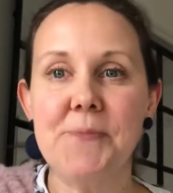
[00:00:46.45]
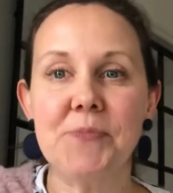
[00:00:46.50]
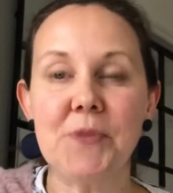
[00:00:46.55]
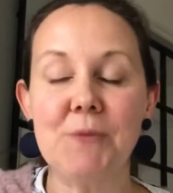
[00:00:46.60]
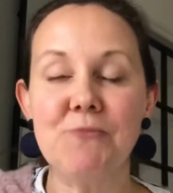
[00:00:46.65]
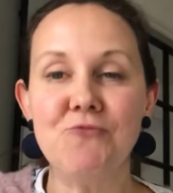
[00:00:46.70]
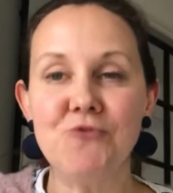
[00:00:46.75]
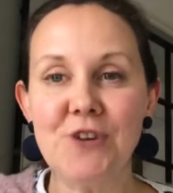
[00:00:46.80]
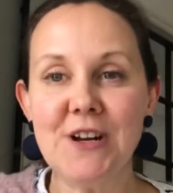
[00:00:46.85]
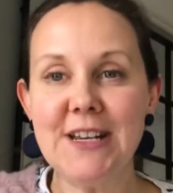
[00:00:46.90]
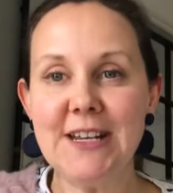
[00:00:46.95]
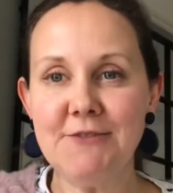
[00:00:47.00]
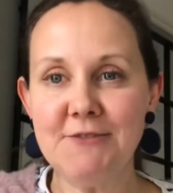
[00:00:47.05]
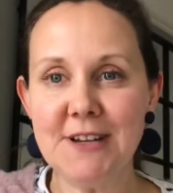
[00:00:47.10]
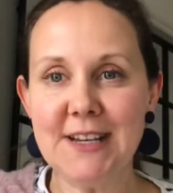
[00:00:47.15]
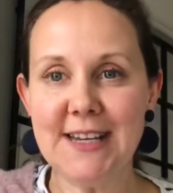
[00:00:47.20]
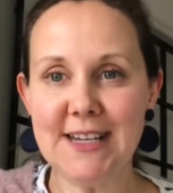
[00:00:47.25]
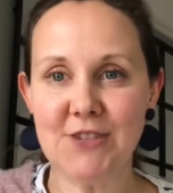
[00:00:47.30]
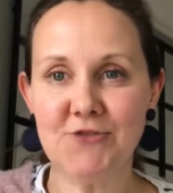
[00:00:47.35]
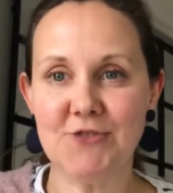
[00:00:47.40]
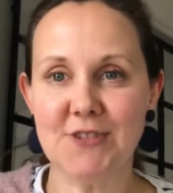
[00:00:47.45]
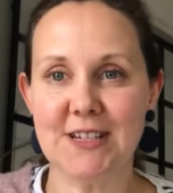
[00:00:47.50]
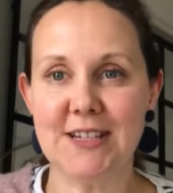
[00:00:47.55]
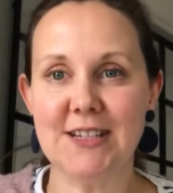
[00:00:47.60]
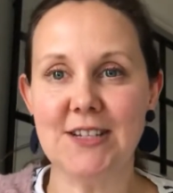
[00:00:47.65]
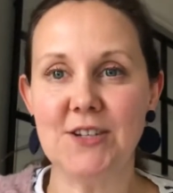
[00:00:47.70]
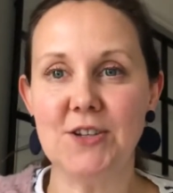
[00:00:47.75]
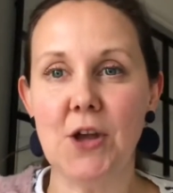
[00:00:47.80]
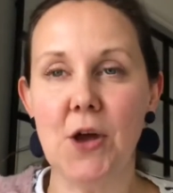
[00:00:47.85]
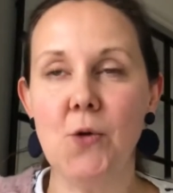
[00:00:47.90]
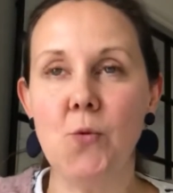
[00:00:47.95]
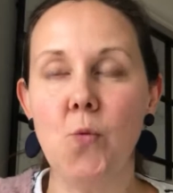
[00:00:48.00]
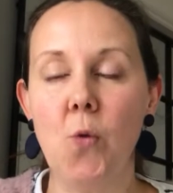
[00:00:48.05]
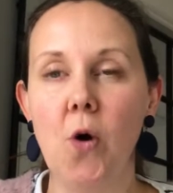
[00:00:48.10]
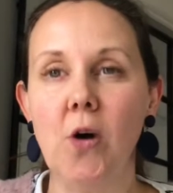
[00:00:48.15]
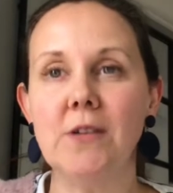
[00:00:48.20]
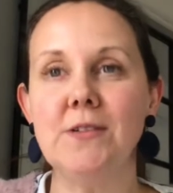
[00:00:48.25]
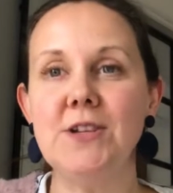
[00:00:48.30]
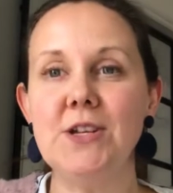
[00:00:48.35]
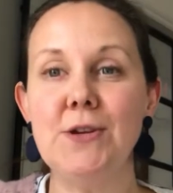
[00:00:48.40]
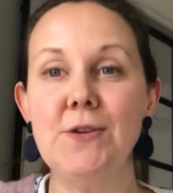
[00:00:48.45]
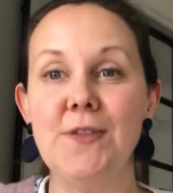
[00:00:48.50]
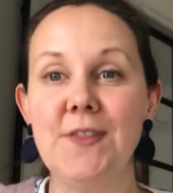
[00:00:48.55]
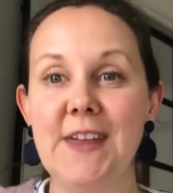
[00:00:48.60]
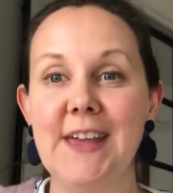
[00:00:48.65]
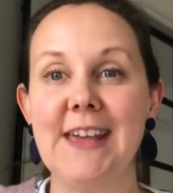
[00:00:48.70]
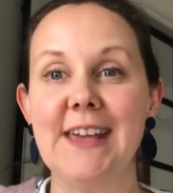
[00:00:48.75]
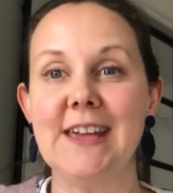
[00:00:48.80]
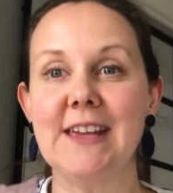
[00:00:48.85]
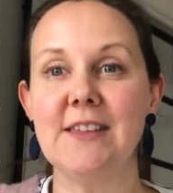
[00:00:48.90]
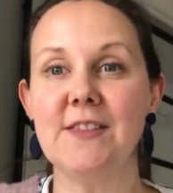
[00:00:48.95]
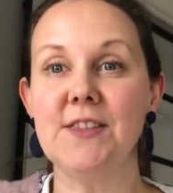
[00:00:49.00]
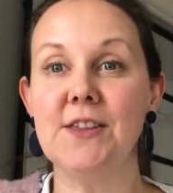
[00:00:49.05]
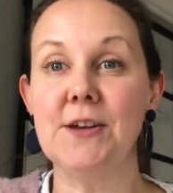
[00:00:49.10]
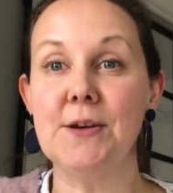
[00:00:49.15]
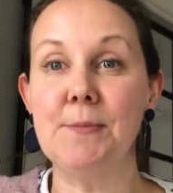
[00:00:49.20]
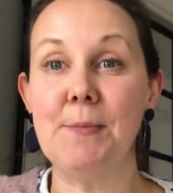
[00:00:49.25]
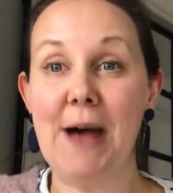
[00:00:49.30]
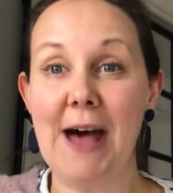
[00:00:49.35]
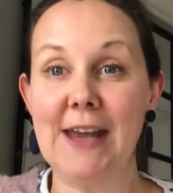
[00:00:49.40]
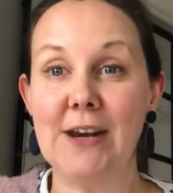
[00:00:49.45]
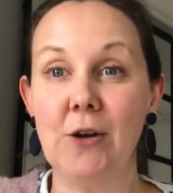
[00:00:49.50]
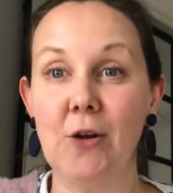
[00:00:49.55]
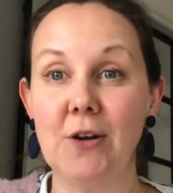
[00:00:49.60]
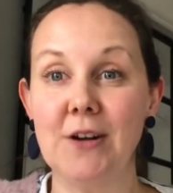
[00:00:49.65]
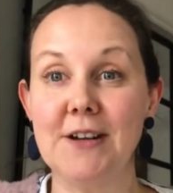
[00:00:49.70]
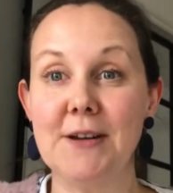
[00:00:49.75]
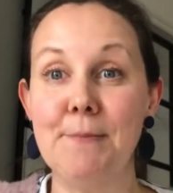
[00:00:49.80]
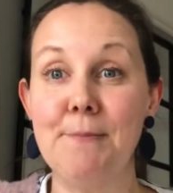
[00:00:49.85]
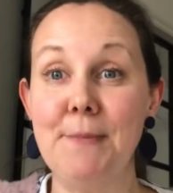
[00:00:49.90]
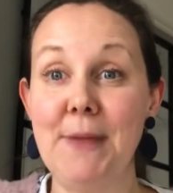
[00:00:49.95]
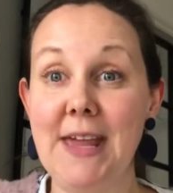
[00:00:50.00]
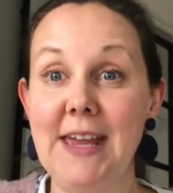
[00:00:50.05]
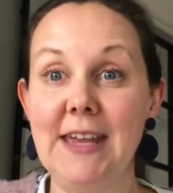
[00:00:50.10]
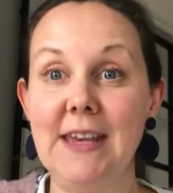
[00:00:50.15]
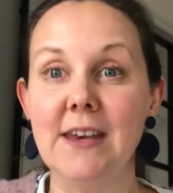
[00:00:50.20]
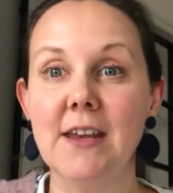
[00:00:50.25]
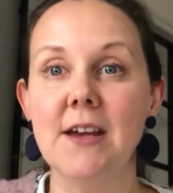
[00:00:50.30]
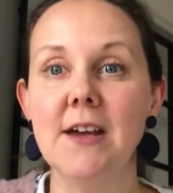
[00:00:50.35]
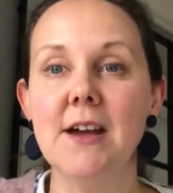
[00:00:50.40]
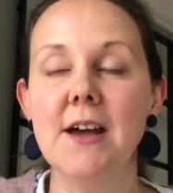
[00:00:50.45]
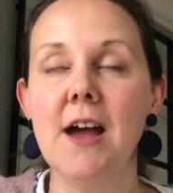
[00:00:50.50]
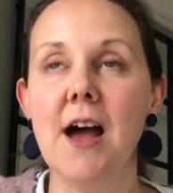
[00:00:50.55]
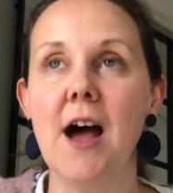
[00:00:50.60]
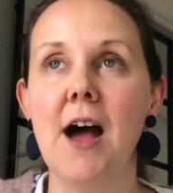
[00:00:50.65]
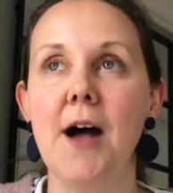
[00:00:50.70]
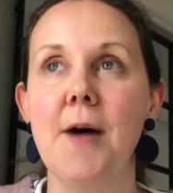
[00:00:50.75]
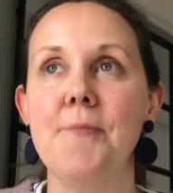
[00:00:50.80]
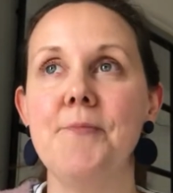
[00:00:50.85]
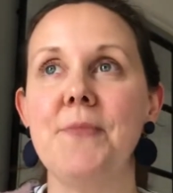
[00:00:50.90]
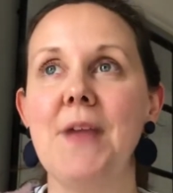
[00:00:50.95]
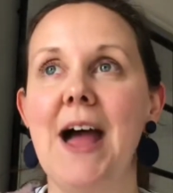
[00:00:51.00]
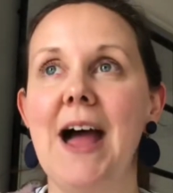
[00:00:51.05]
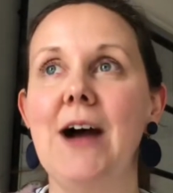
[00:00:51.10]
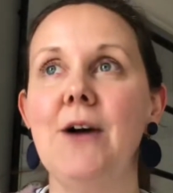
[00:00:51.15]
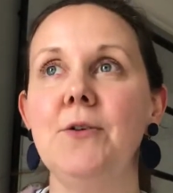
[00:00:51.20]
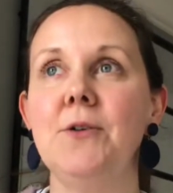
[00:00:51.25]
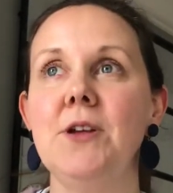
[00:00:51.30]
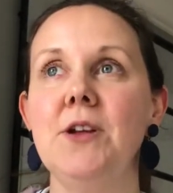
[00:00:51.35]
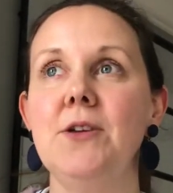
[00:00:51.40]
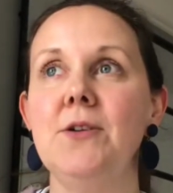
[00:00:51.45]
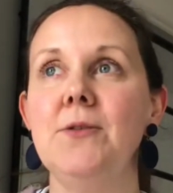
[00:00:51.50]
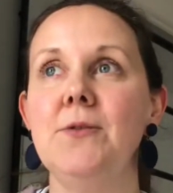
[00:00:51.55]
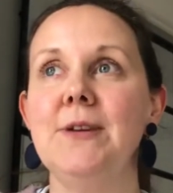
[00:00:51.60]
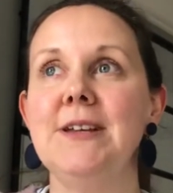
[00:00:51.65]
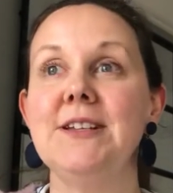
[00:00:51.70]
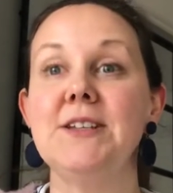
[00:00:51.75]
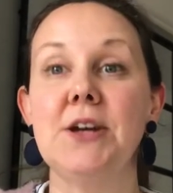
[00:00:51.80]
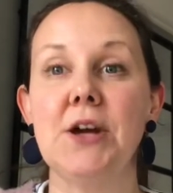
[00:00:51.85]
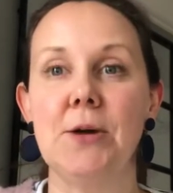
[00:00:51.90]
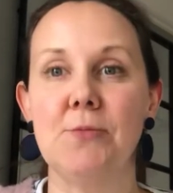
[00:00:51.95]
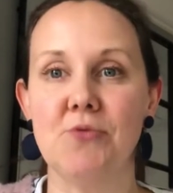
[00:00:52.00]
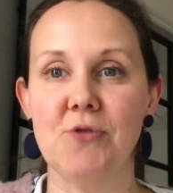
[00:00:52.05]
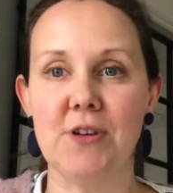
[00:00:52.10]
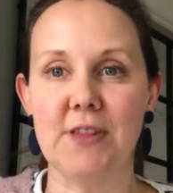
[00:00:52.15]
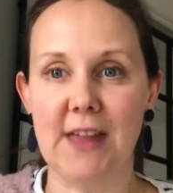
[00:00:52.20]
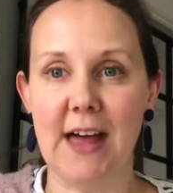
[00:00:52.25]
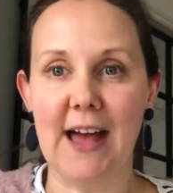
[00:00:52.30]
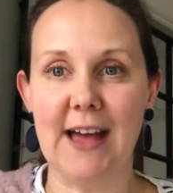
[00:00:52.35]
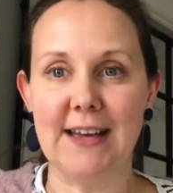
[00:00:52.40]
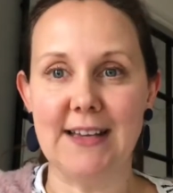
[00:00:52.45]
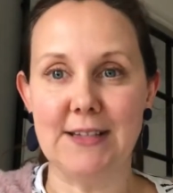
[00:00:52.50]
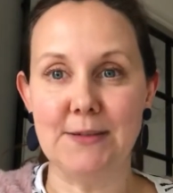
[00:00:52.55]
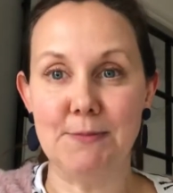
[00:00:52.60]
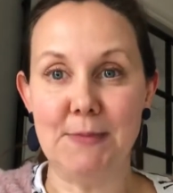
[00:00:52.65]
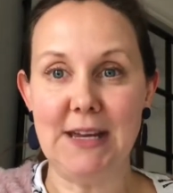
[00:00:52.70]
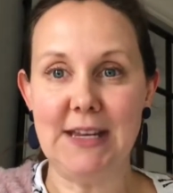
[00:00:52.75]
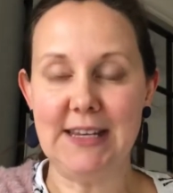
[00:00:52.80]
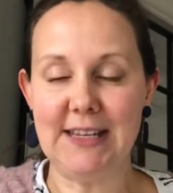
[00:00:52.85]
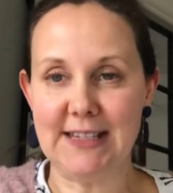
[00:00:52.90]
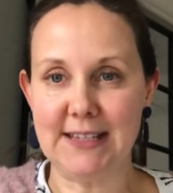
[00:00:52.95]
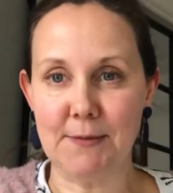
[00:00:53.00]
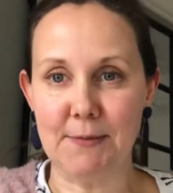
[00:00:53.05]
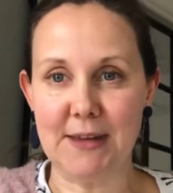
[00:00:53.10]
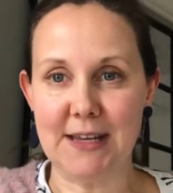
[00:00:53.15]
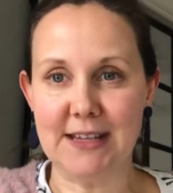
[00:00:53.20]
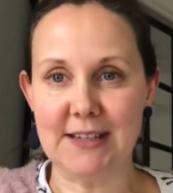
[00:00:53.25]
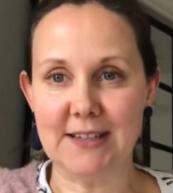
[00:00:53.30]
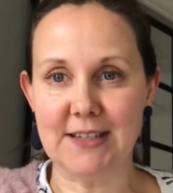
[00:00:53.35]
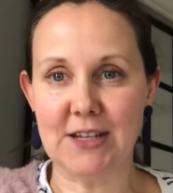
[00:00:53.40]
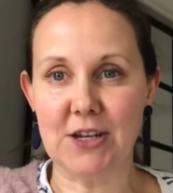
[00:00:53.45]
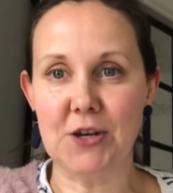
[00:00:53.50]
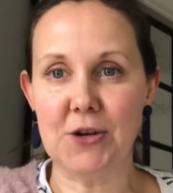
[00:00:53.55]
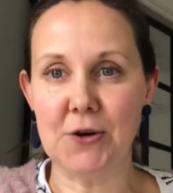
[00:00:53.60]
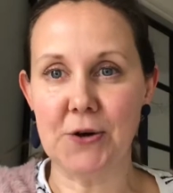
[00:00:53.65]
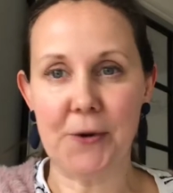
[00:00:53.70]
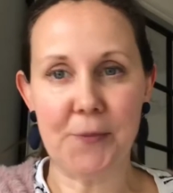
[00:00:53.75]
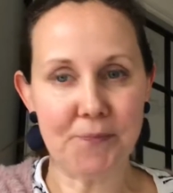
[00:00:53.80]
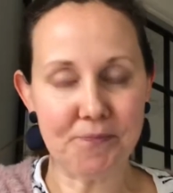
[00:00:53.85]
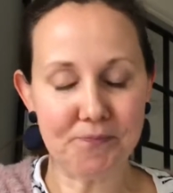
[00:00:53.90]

I'm really, really interested to know what you think the padlock can mean, how you interpret that as meaning something is secure.